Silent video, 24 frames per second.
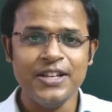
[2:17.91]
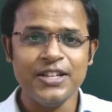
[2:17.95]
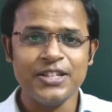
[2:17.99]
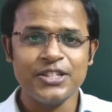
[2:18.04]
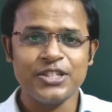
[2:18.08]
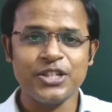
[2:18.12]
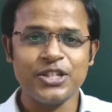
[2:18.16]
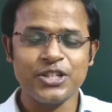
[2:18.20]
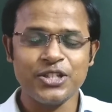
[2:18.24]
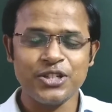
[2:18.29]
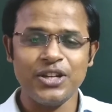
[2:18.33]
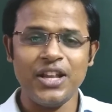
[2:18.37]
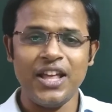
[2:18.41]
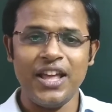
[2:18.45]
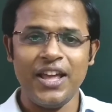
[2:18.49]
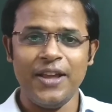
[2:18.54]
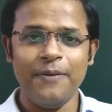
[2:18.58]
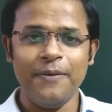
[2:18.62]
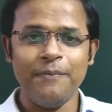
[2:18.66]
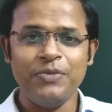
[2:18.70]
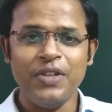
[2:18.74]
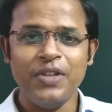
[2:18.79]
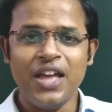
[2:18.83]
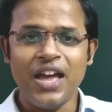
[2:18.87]
So
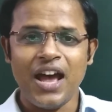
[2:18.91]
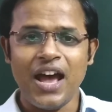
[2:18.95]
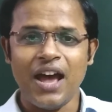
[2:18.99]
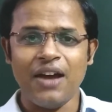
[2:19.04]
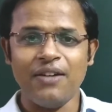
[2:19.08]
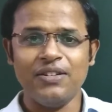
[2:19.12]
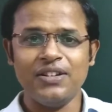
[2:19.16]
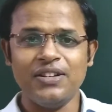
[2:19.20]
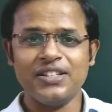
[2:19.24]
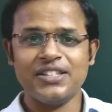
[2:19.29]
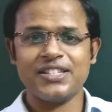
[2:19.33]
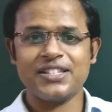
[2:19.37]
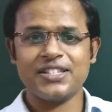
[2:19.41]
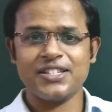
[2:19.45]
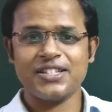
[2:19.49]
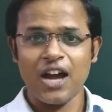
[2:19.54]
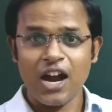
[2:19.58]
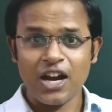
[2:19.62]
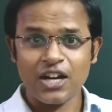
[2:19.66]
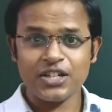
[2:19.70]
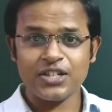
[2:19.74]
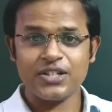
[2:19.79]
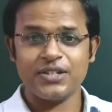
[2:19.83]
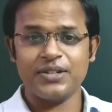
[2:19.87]
today I will
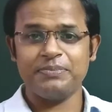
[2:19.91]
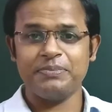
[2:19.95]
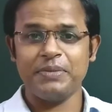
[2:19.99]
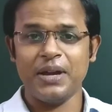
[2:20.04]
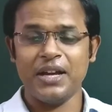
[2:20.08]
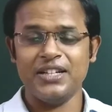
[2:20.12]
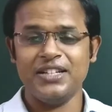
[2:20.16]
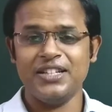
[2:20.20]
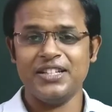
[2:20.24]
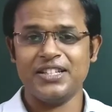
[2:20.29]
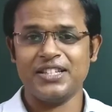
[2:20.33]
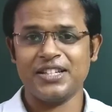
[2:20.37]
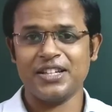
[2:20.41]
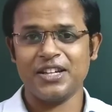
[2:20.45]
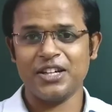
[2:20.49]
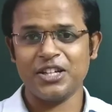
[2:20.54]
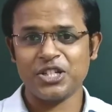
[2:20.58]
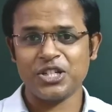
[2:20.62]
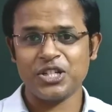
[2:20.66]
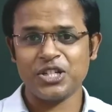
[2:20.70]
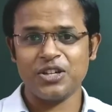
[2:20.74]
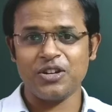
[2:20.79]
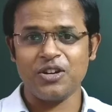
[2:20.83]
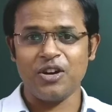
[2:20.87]
start my
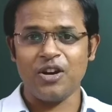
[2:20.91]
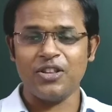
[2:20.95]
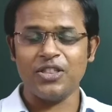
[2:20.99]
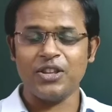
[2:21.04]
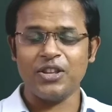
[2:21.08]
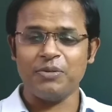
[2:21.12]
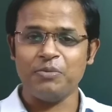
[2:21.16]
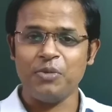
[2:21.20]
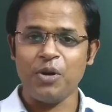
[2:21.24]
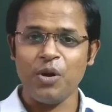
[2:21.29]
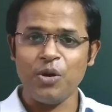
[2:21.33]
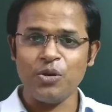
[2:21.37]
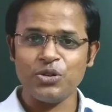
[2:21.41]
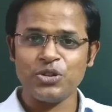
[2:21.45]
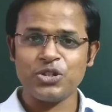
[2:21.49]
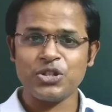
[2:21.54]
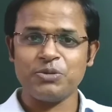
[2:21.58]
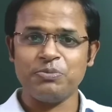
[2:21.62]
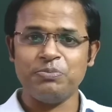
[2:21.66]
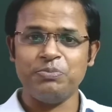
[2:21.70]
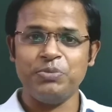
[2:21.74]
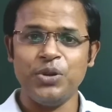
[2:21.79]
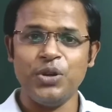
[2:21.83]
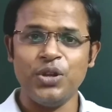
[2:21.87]
discussion on the
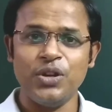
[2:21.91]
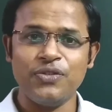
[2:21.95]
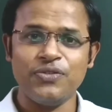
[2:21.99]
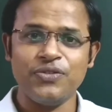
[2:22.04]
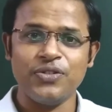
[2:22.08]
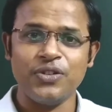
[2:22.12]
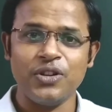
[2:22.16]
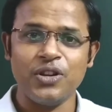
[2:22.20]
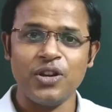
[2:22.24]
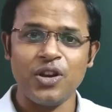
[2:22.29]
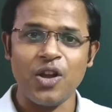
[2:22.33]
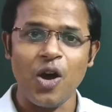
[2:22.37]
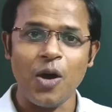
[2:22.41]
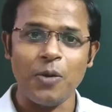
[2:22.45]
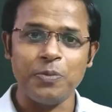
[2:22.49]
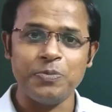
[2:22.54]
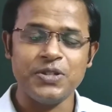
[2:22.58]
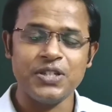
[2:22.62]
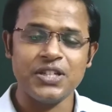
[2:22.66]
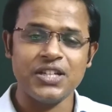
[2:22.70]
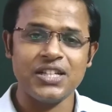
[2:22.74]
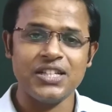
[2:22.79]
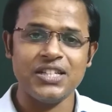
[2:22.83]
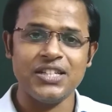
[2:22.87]
most beautiful
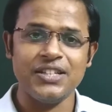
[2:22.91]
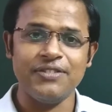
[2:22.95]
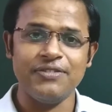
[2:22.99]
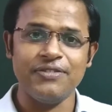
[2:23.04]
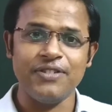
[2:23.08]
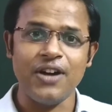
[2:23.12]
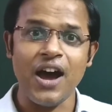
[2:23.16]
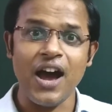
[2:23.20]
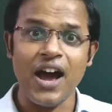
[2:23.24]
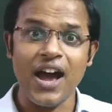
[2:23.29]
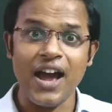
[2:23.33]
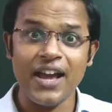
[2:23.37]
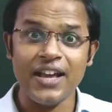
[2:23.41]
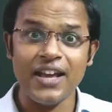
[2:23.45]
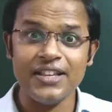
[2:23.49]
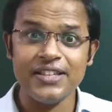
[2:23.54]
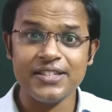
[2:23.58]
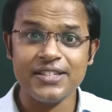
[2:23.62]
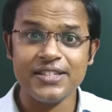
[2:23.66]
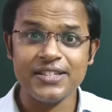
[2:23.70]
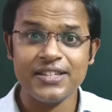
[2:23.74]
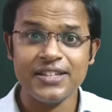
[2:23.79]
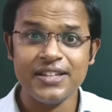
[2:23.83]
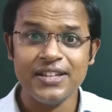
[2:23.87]
optical
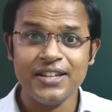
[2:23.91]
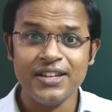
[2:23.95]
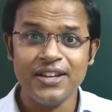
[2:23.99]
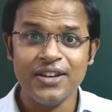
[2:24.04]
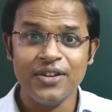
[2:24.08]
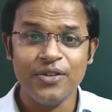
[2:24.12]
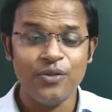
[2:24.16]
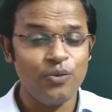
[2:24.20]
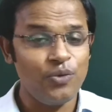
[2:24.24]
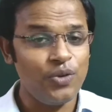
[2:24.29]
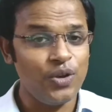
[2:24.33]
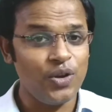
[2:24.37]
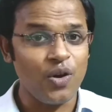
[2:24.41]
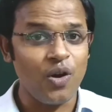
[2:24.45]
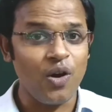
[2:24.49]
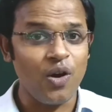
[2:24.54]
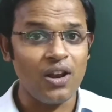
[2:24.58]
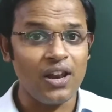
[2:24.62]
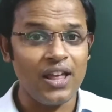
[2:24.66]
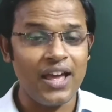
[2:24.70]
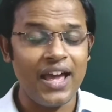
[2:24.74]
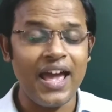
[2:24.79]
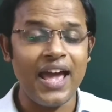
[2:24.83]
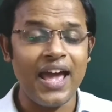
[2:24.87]
device we
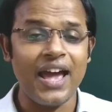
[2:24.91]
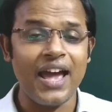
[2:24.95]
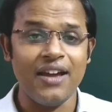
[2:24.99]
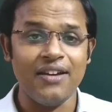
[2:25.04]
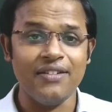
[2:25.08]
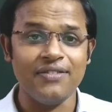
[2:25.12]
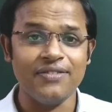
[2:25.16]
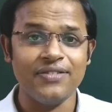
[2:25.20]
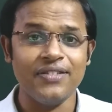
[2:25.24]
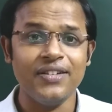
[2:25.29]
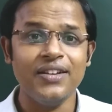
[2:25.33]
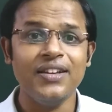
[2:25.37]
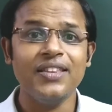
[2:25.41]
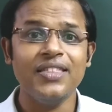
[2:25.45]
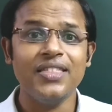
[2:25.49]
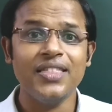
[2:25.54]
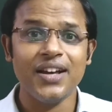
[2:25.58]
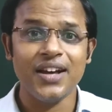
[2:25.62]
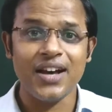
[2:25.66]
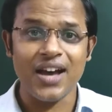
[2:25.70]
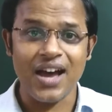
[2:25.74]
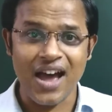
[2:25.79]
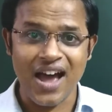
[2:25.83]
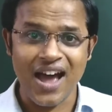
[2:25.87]
all have,
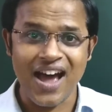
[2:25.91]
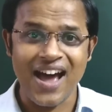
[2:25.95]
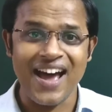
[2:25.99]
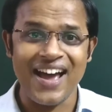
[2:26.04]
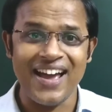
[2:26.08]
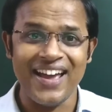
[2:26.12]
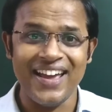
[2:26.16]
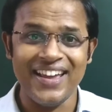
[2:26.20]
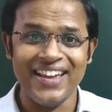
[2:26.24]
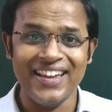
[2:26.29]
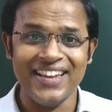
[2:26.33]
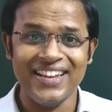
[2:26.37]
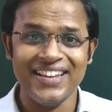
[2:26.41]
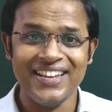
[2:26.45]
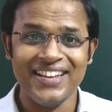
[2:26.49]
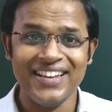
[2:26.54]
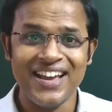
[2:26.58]
the eye.